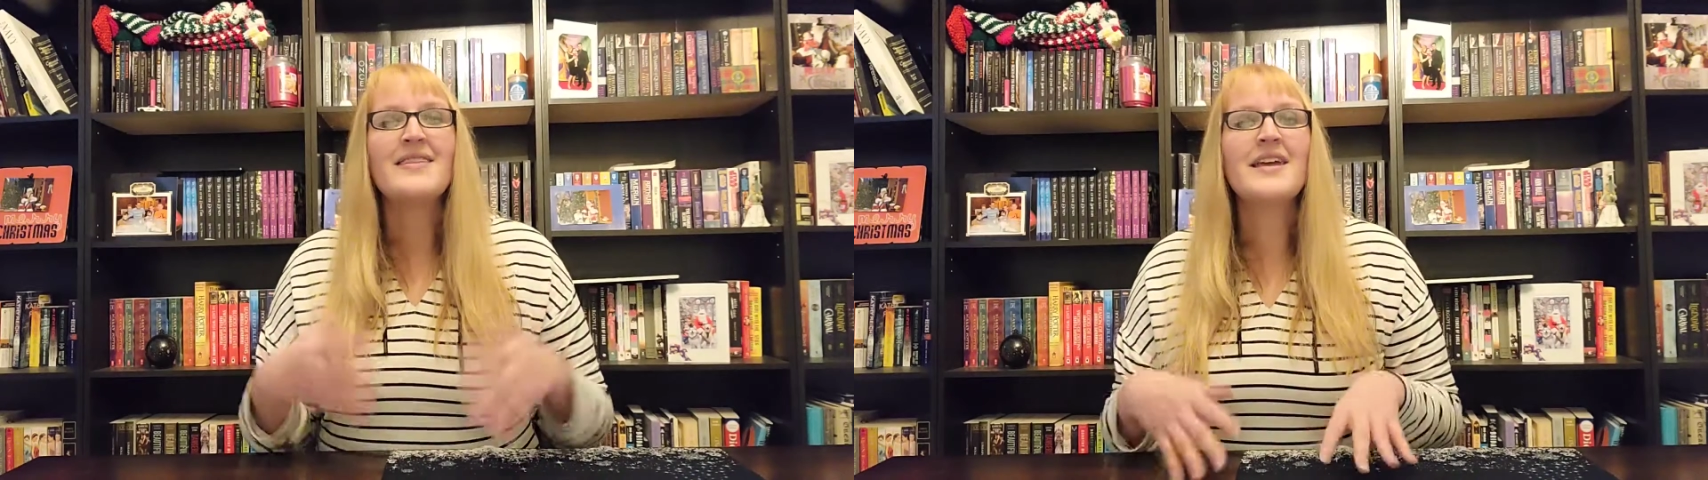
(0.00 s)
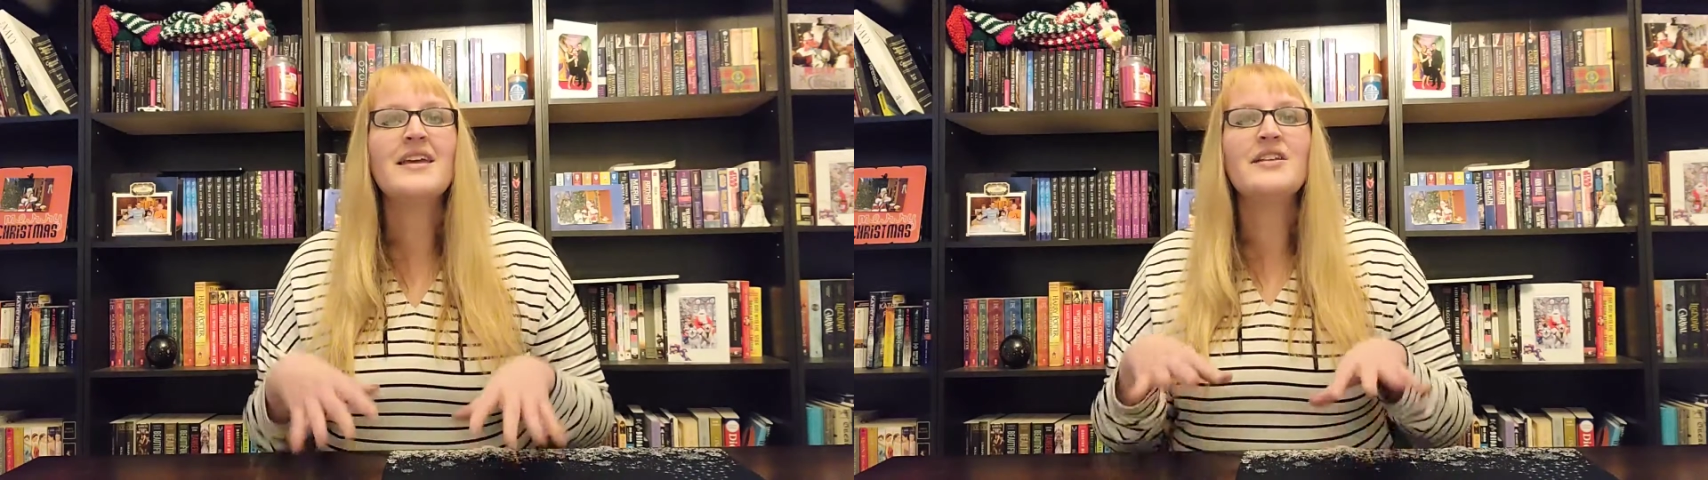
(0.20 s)

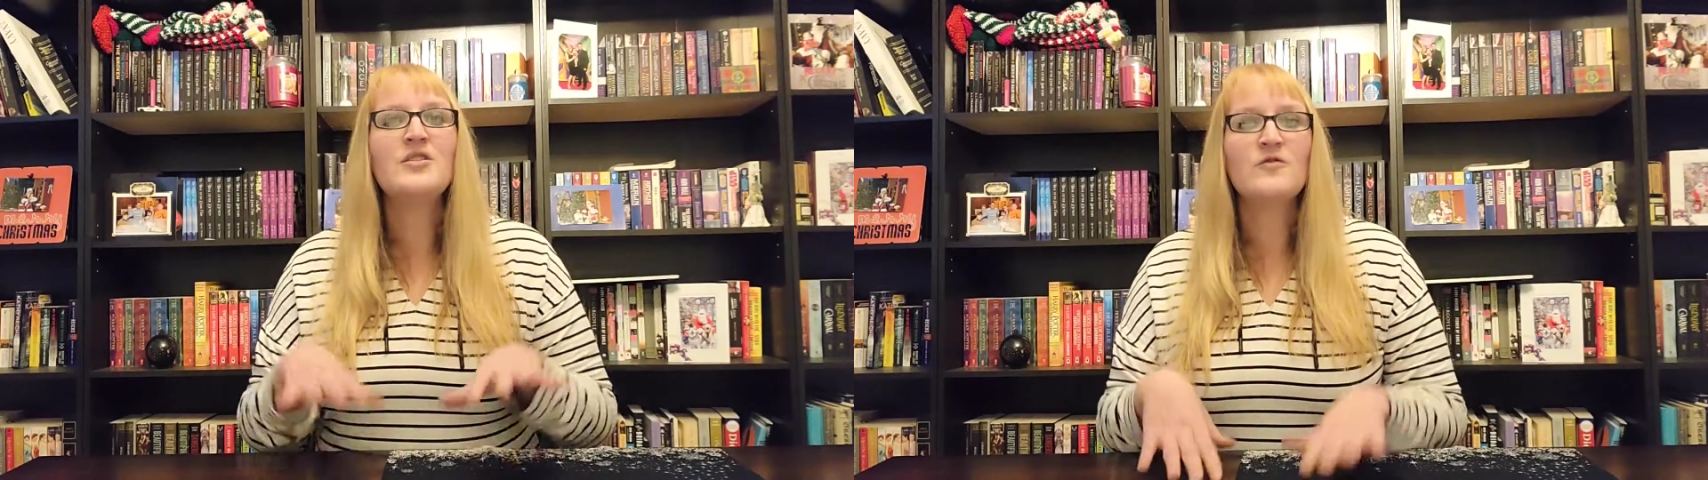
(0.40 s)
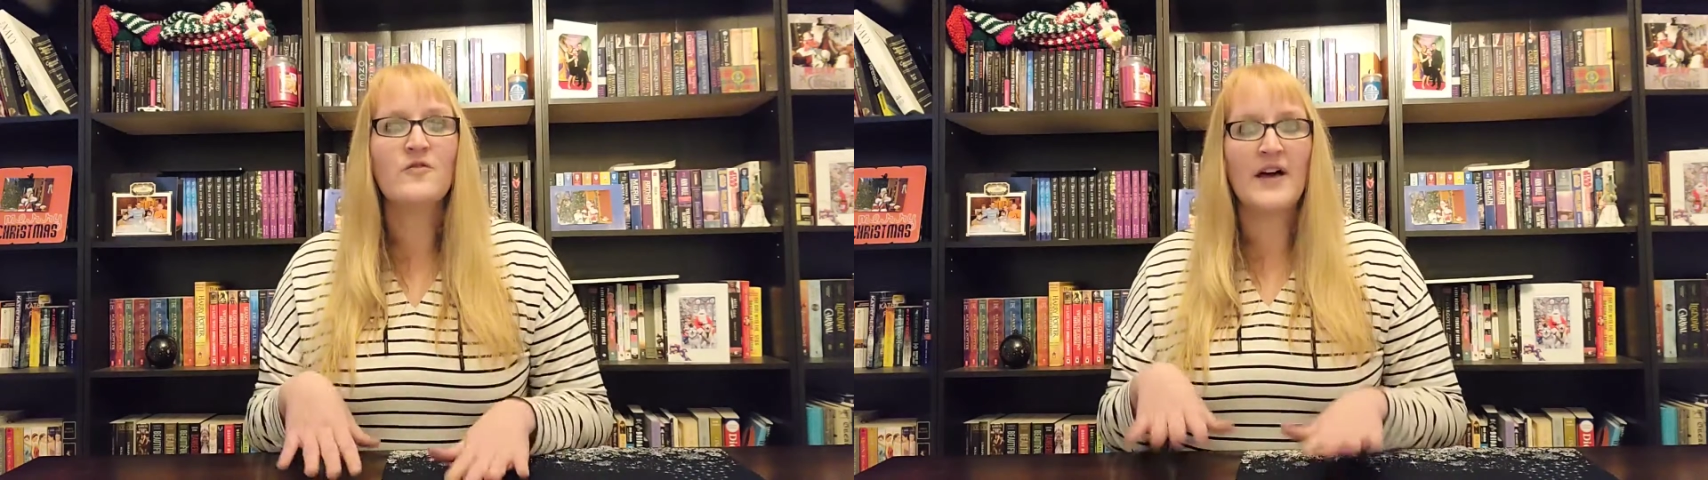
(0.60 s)
Then
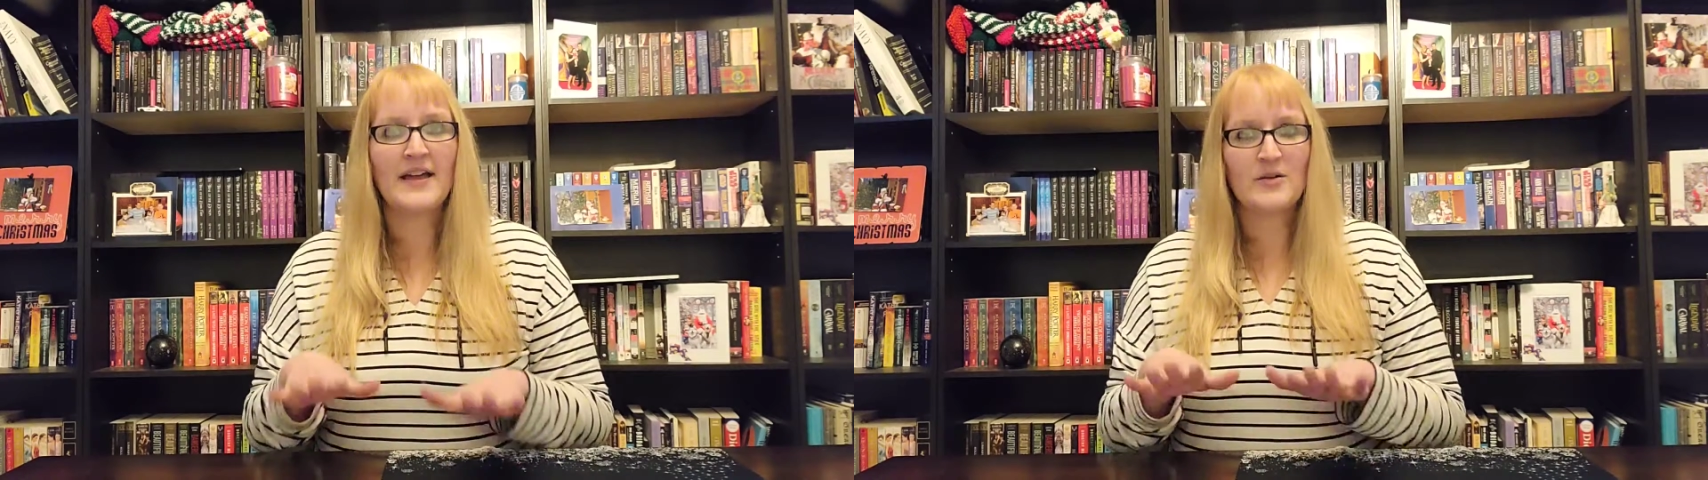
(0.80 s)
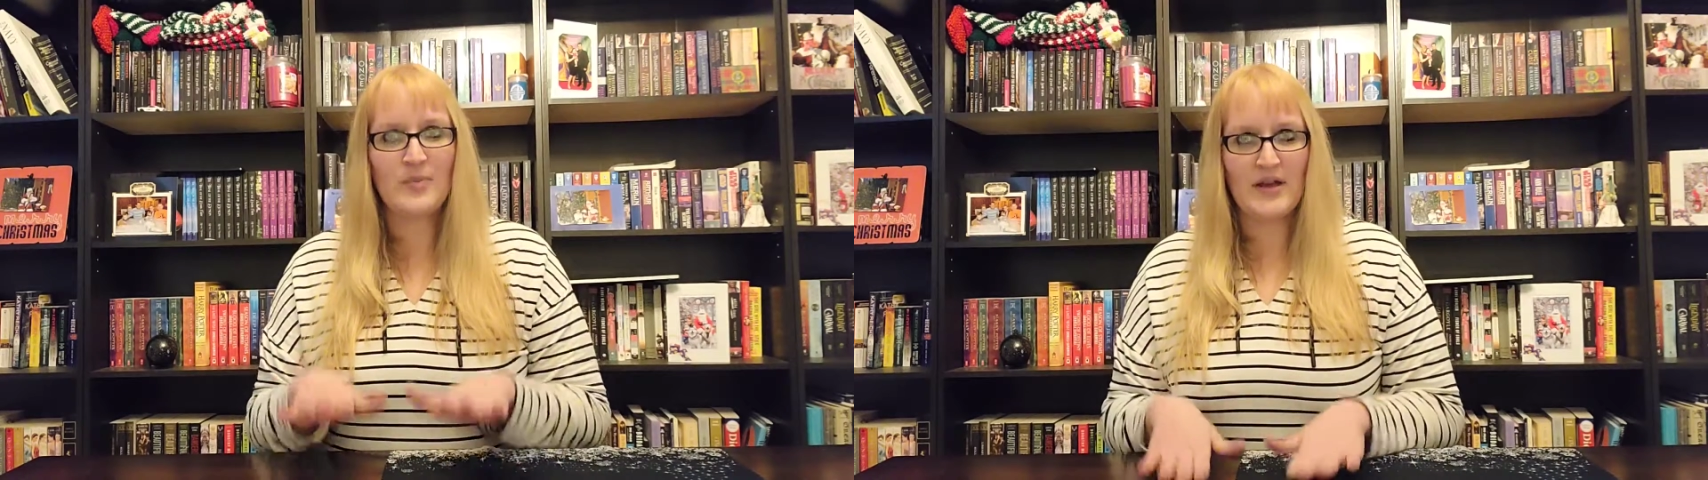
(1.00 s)
you
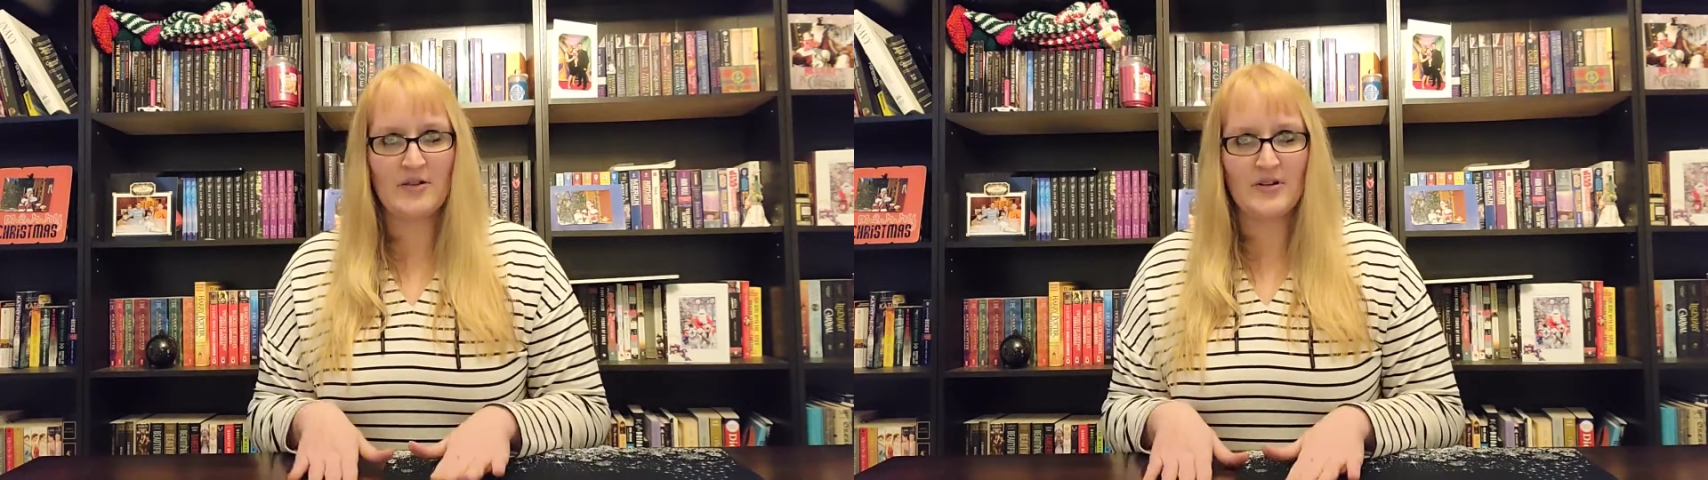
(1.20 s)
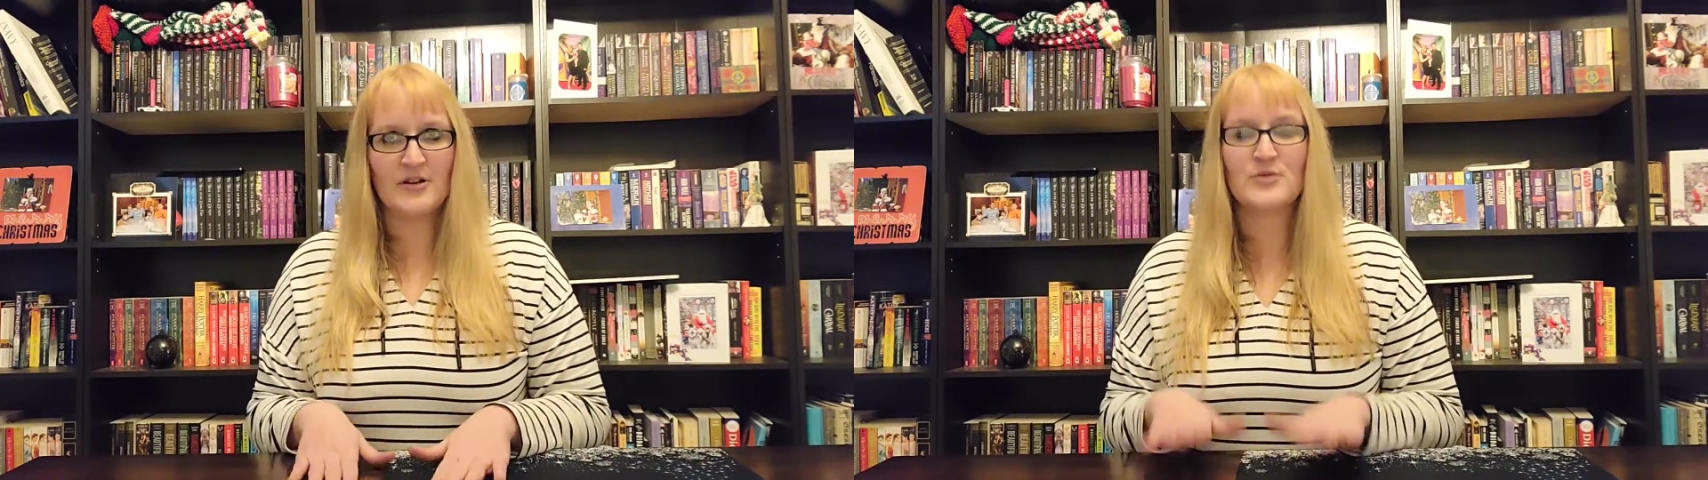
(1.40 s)
find
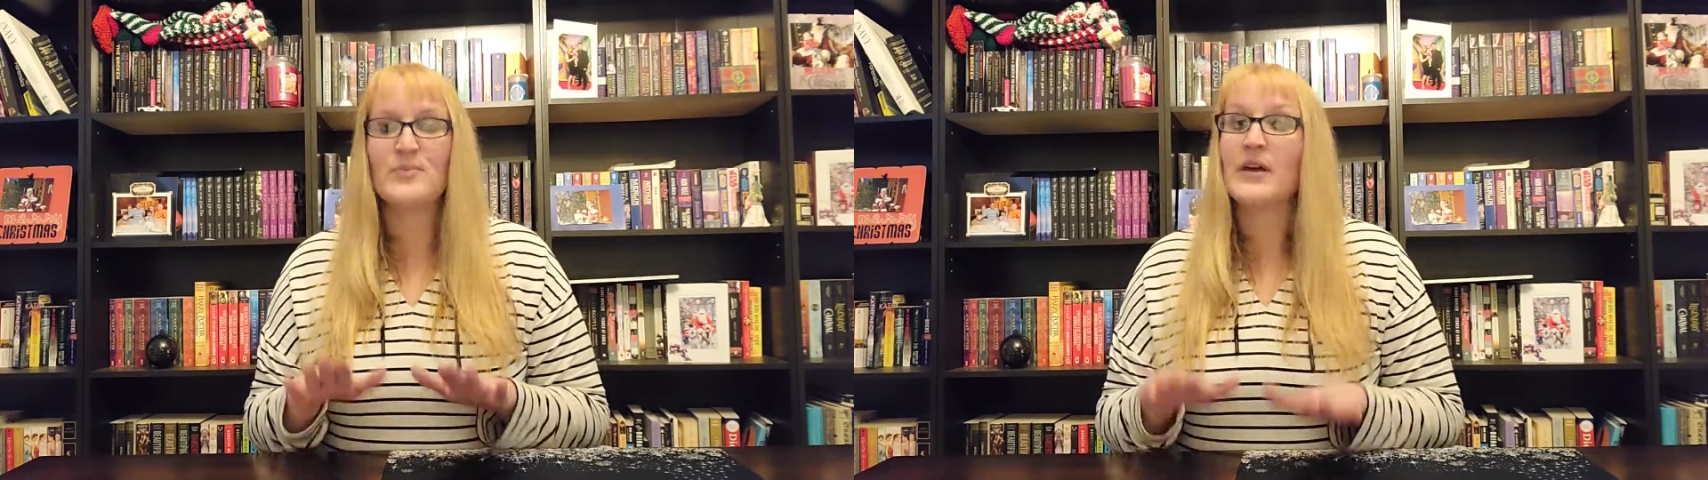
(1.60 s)
beta readers.